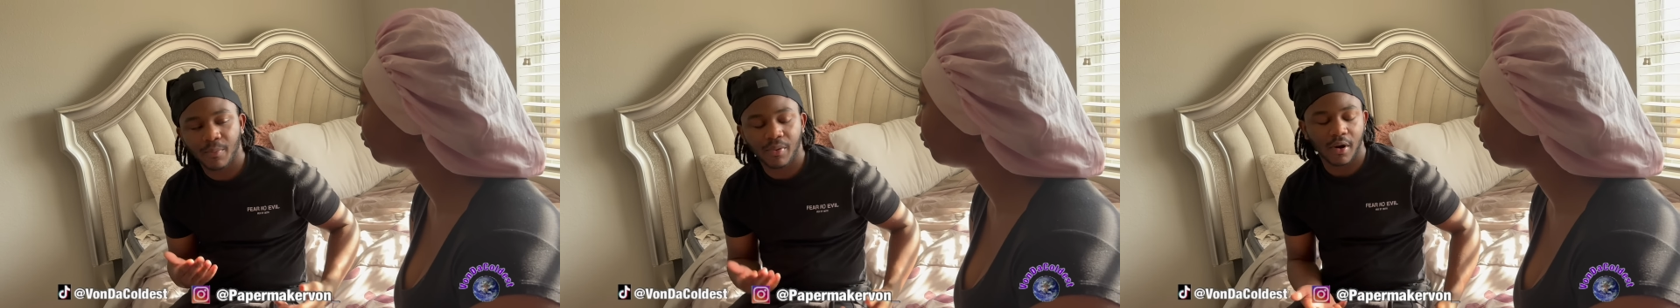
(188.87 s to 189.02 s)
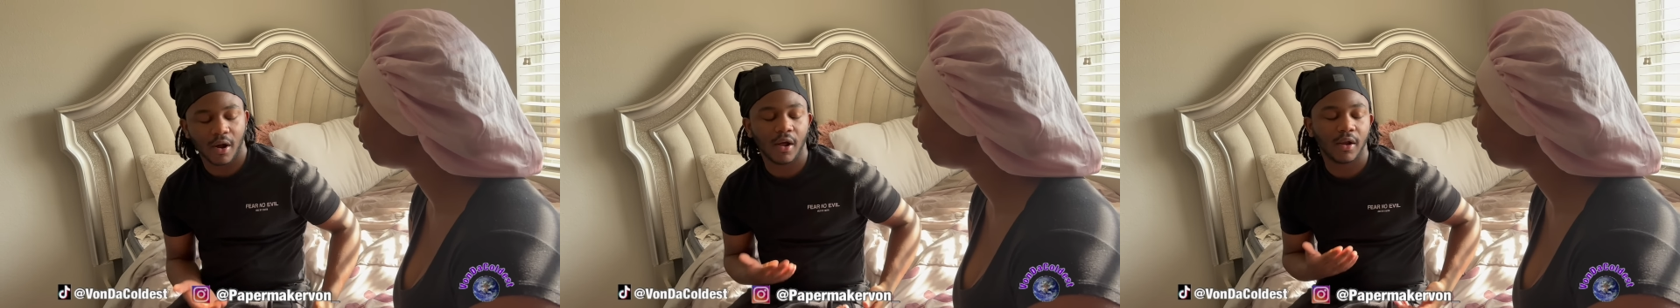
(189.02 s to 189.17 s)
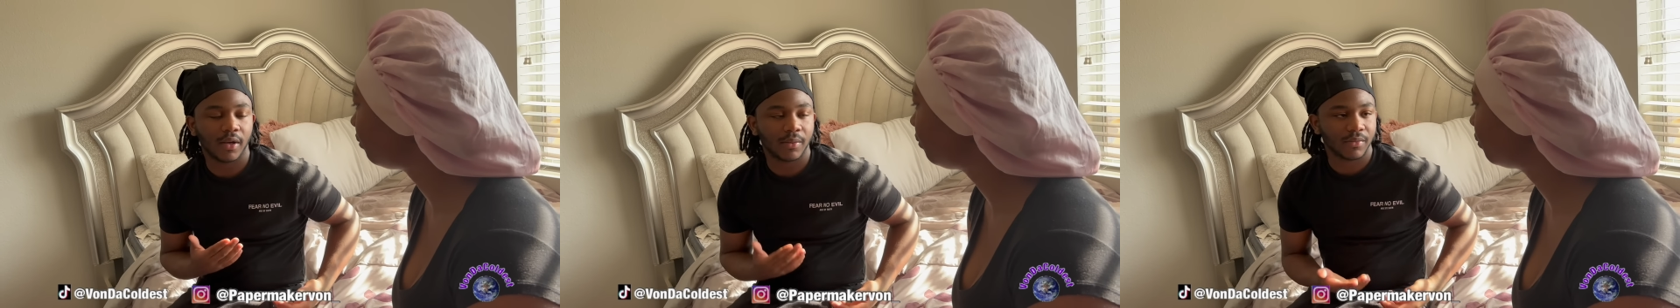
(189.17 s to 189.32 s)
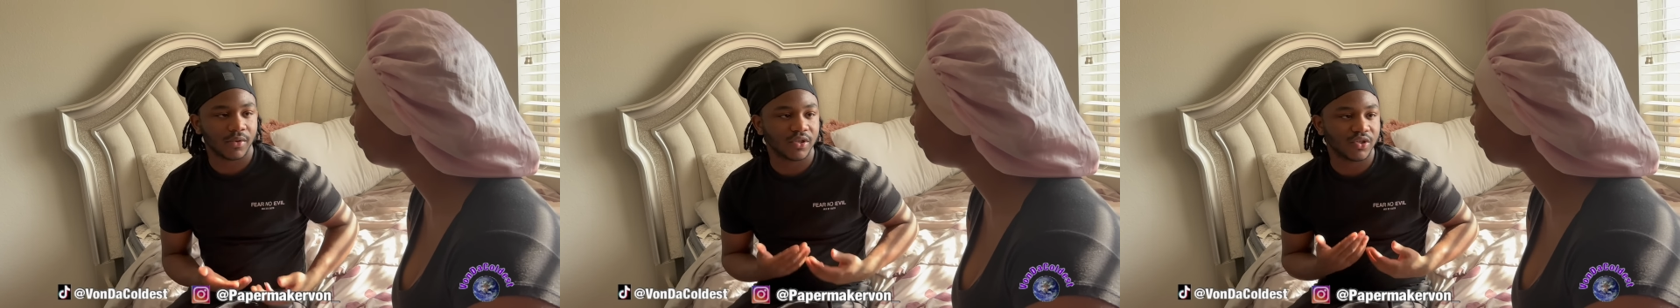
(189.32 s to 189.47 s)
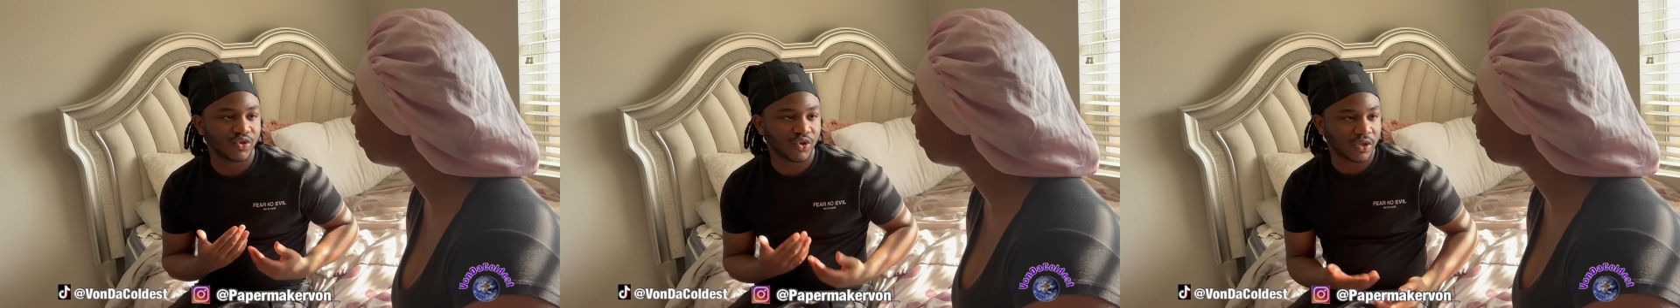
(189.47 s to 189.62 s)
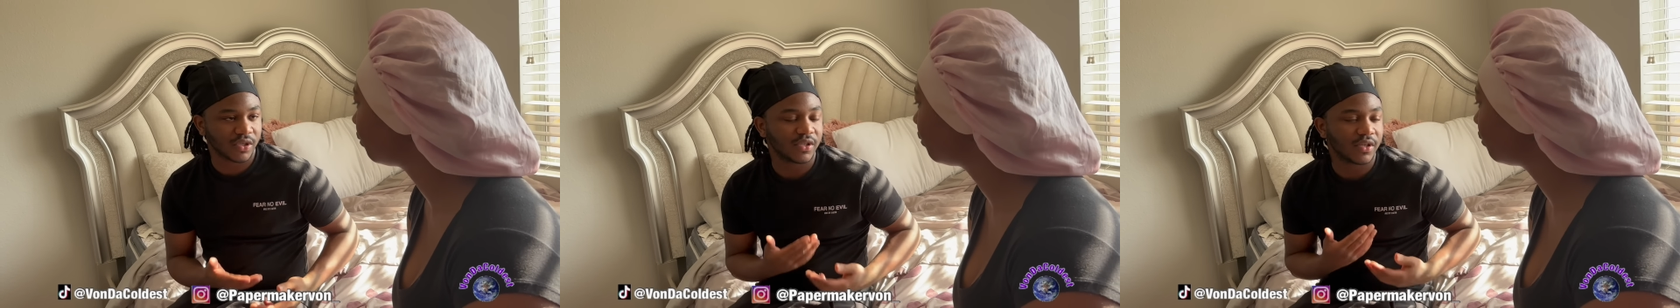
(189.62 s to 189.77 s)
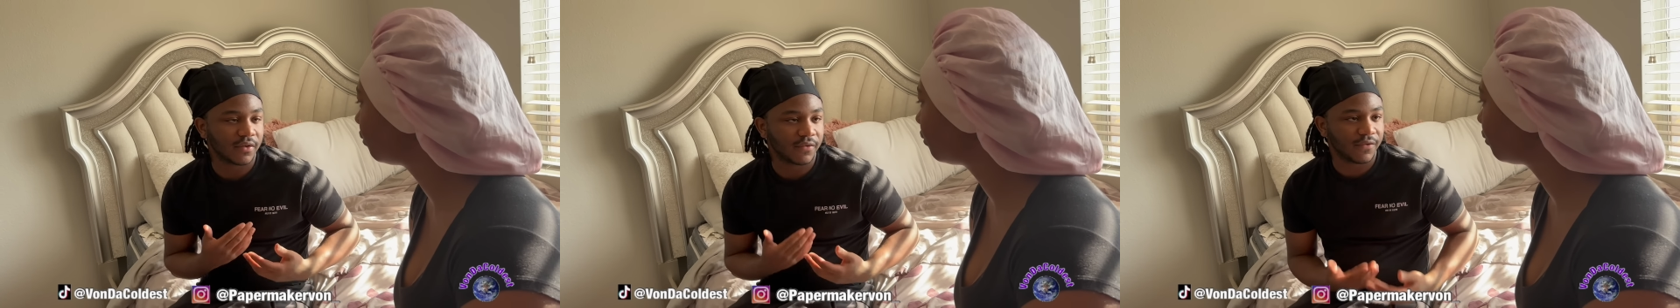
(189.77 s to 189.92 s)
problem with
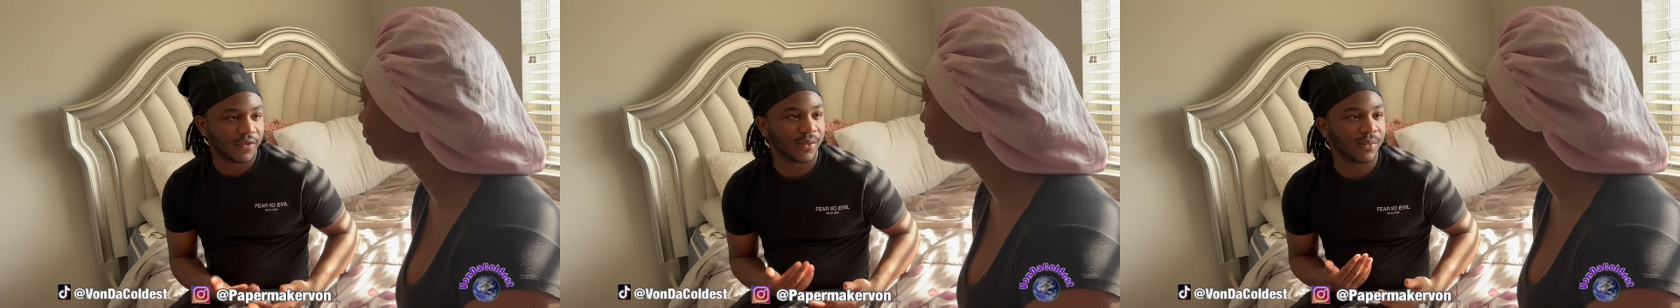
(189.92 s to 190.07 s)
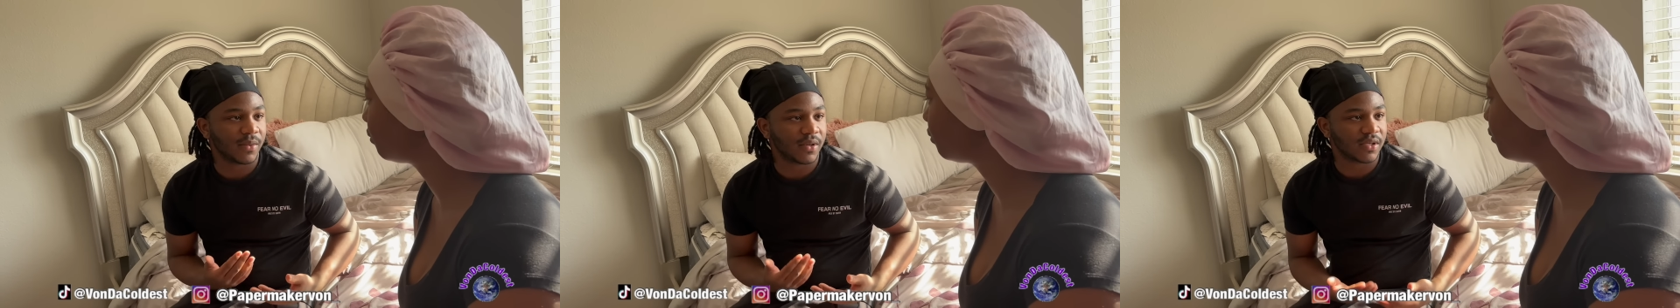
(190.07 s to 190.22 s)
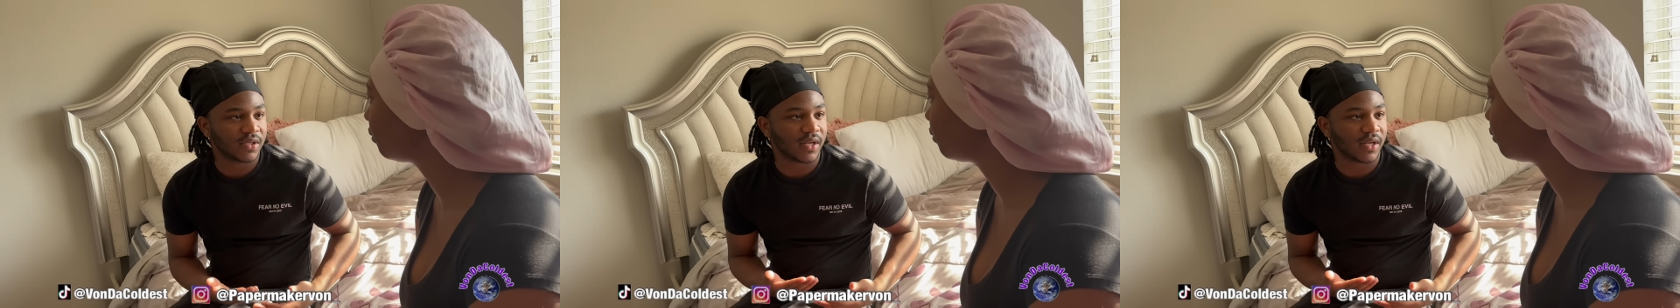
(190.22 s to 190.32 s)
trusting females.